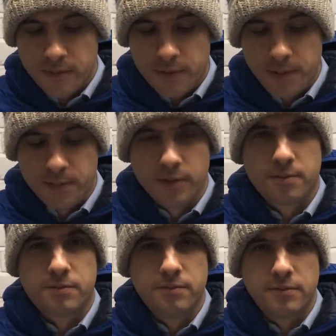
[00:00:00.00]

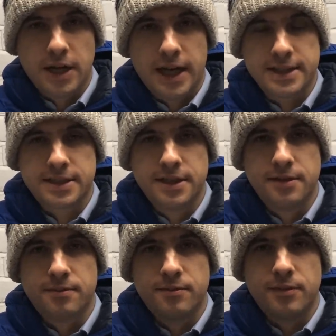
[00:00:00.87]
People
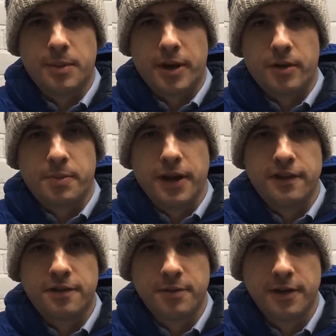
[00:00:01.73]
asking about
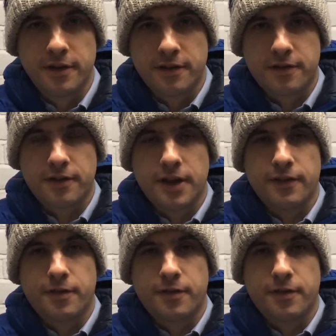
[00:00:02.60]
replacements.